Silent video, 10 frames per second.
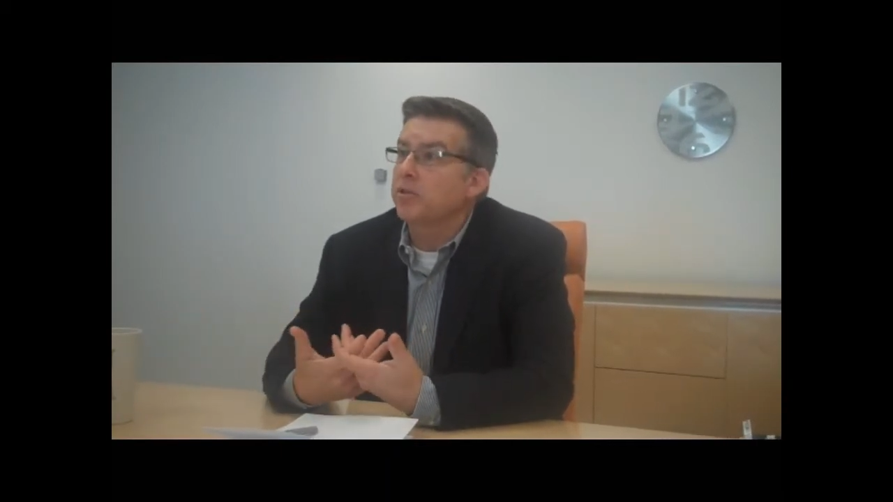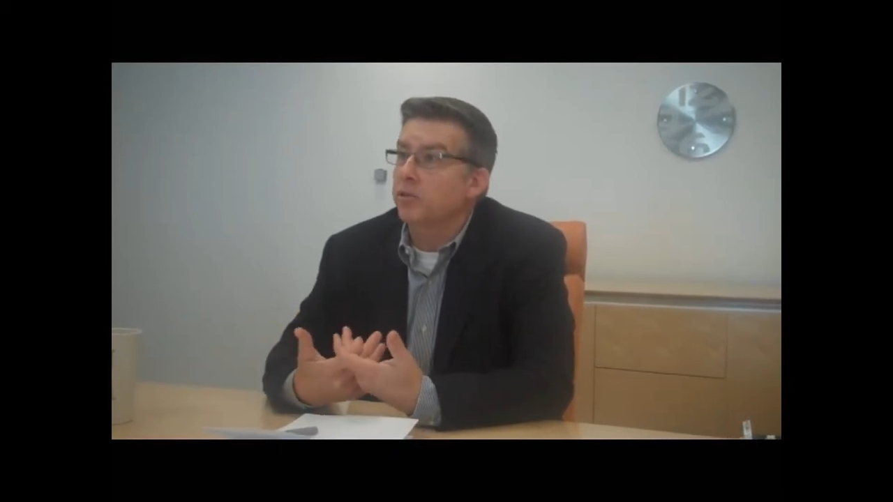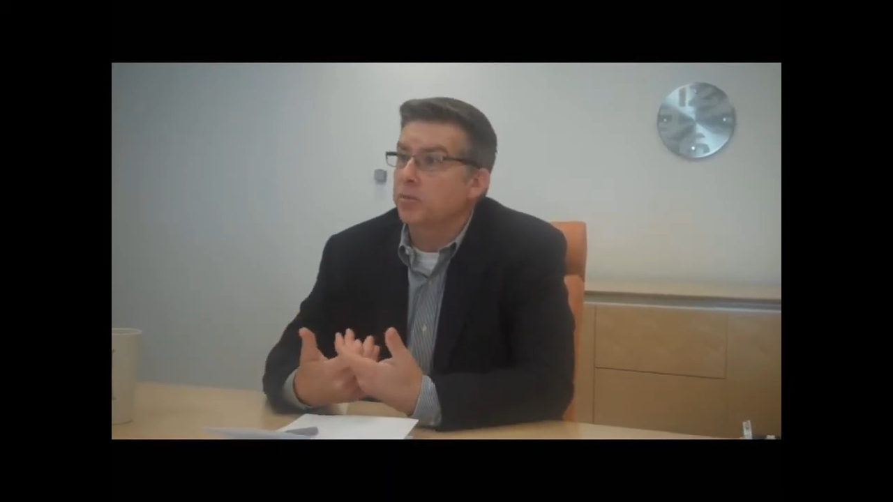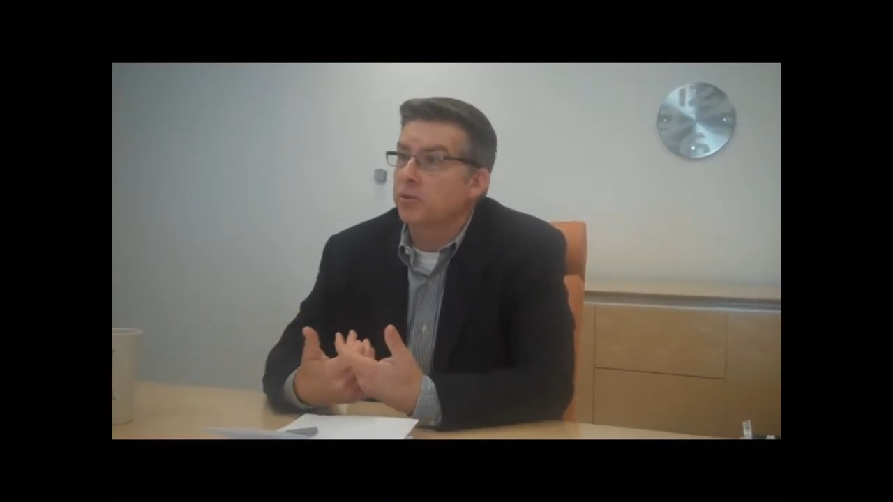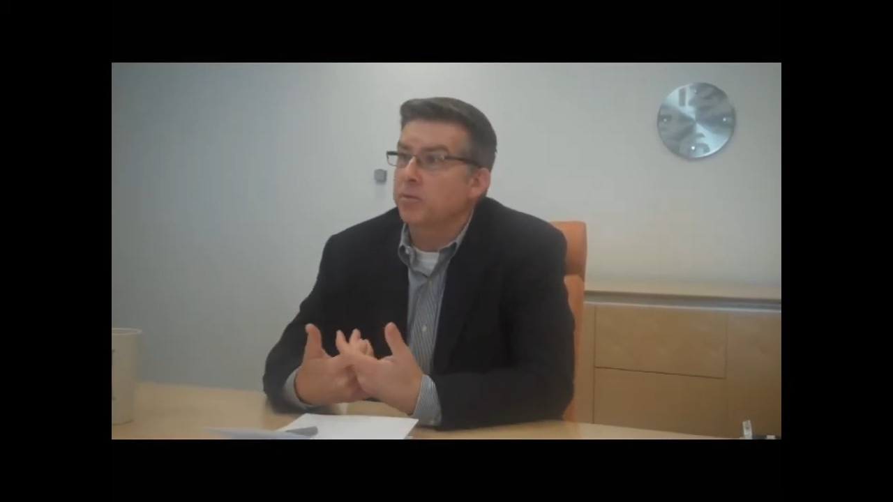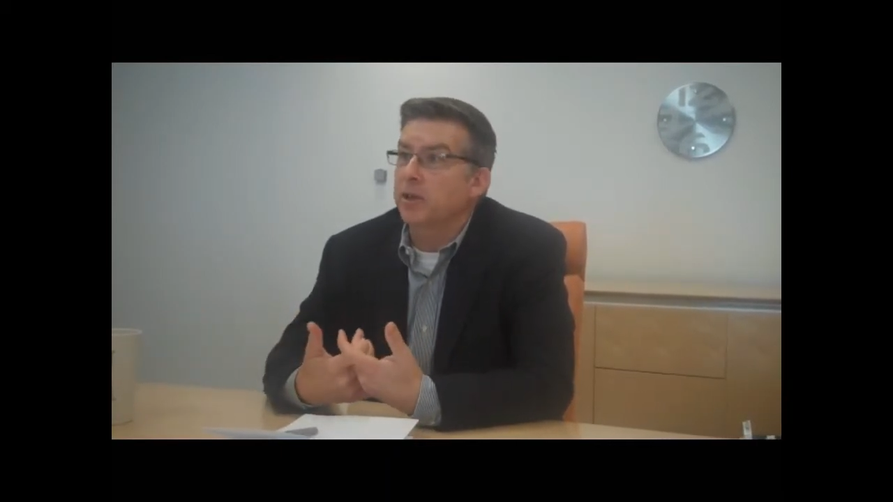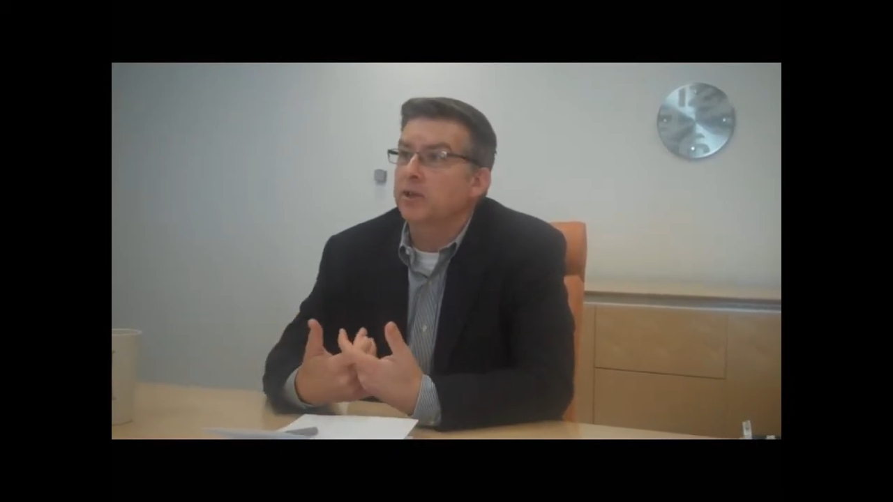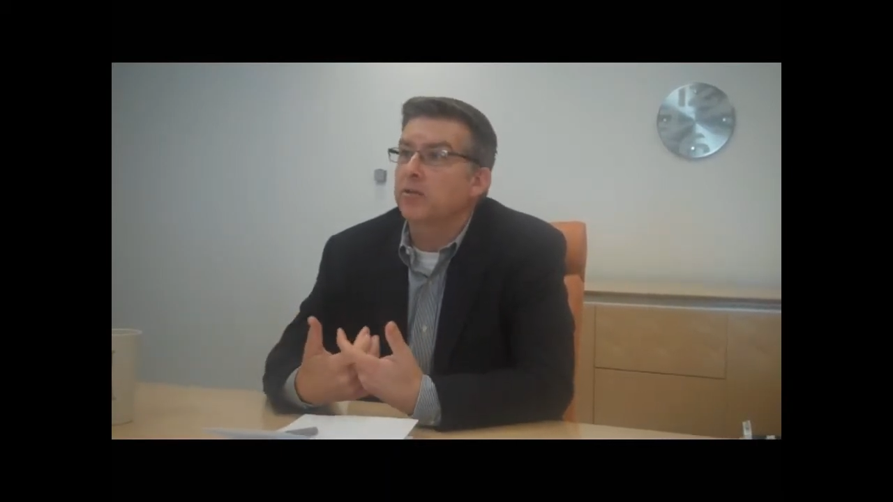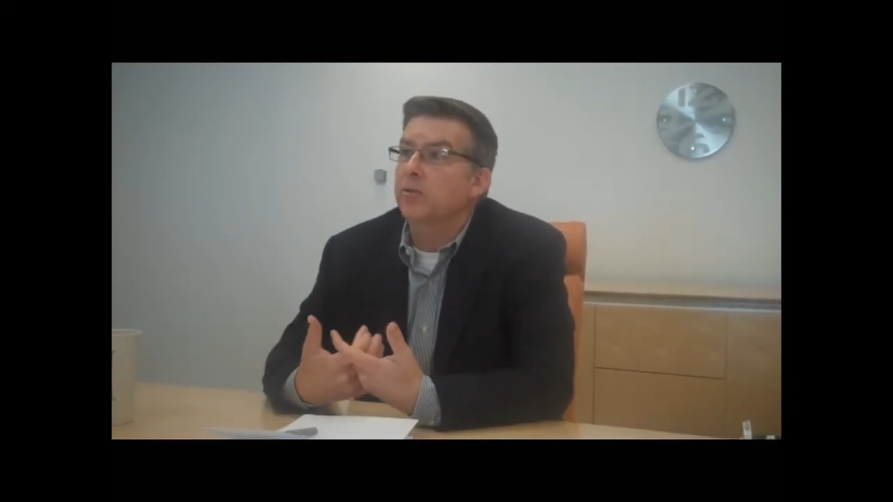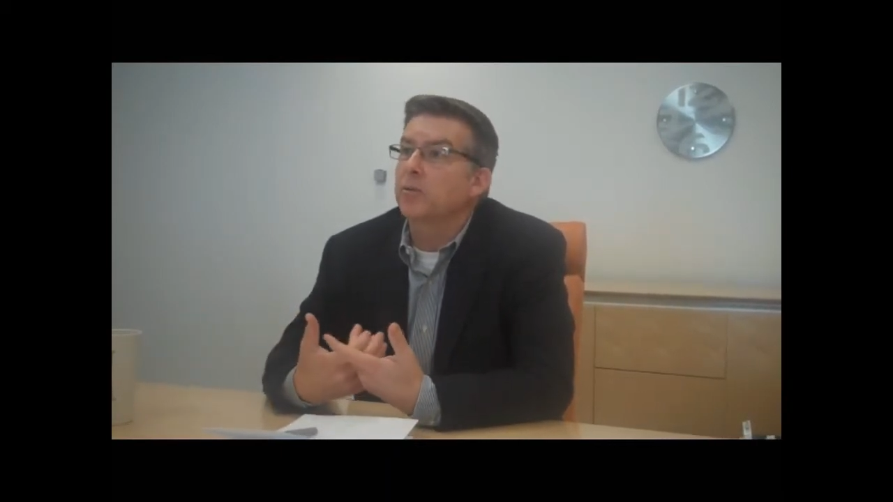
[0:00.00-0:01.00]
business
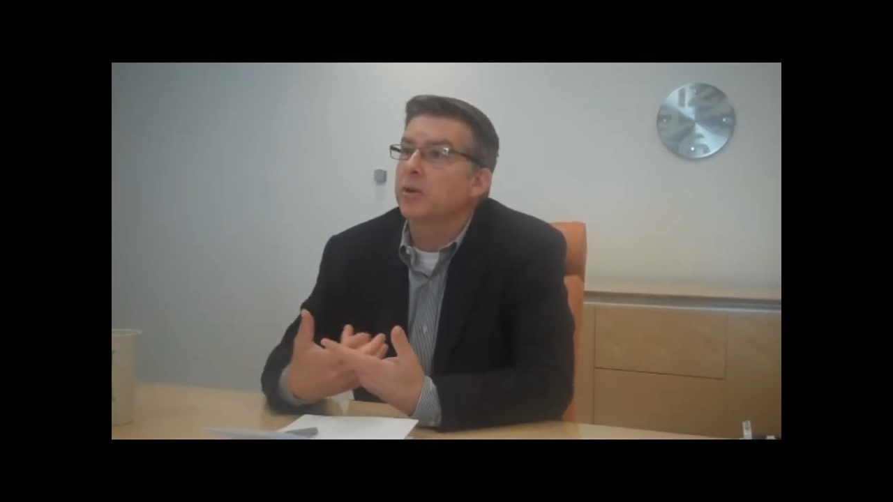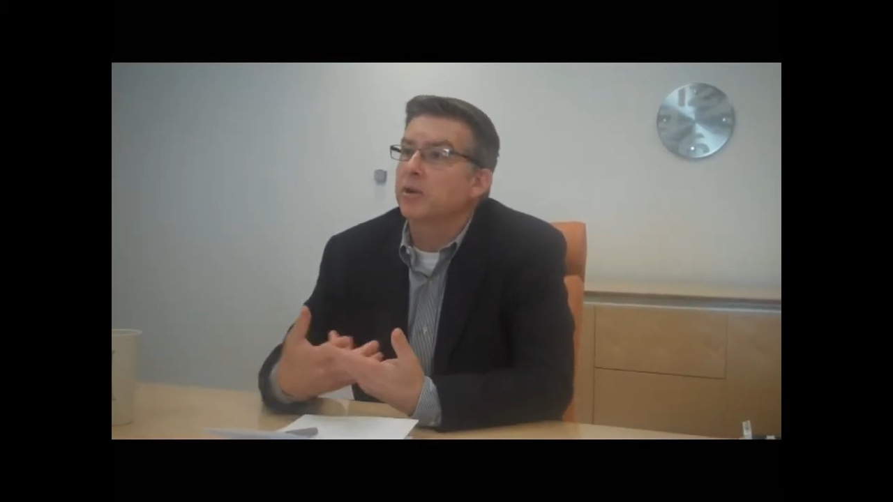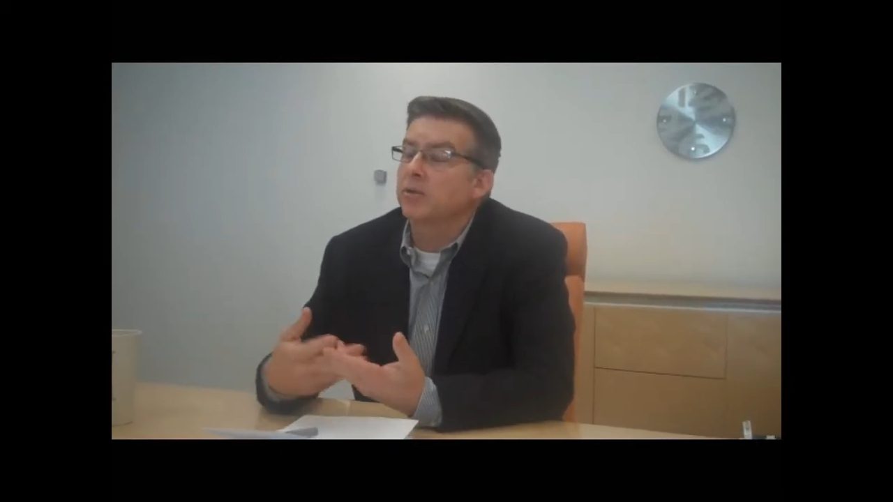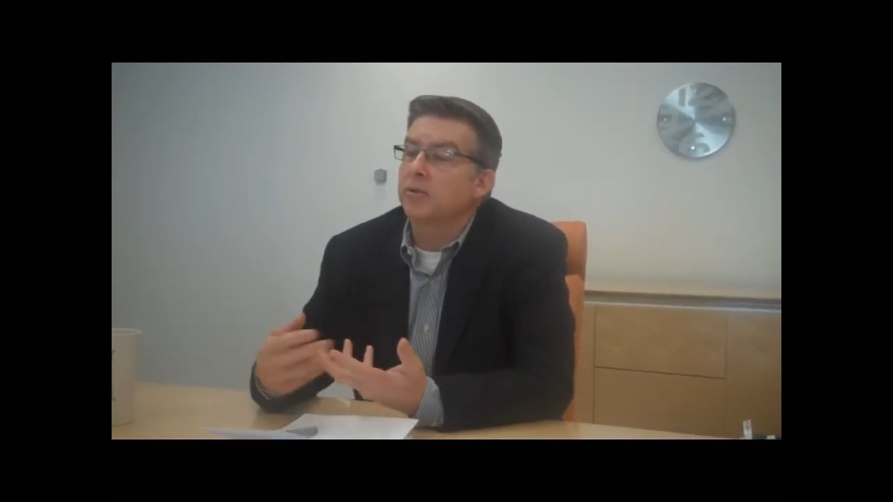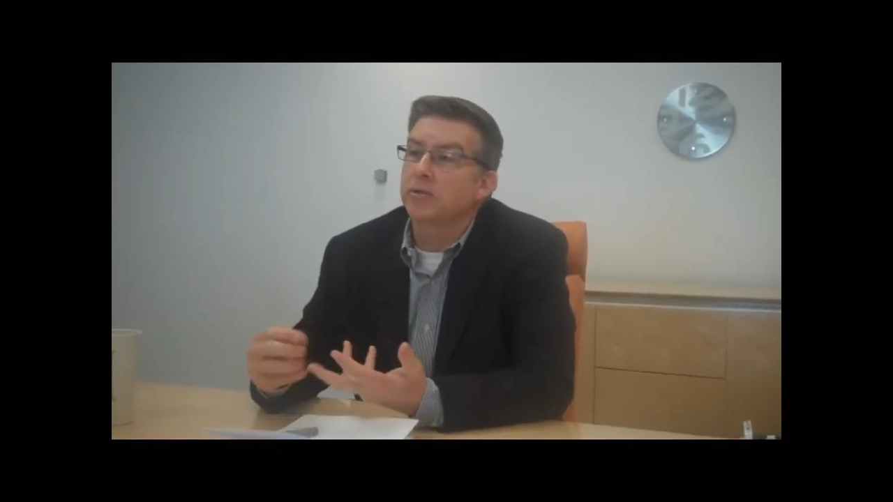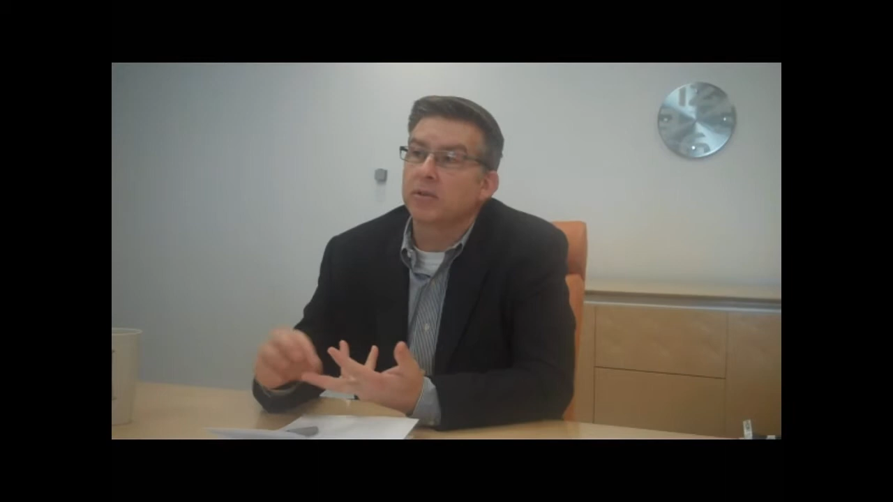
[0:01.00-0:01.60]
perspective where you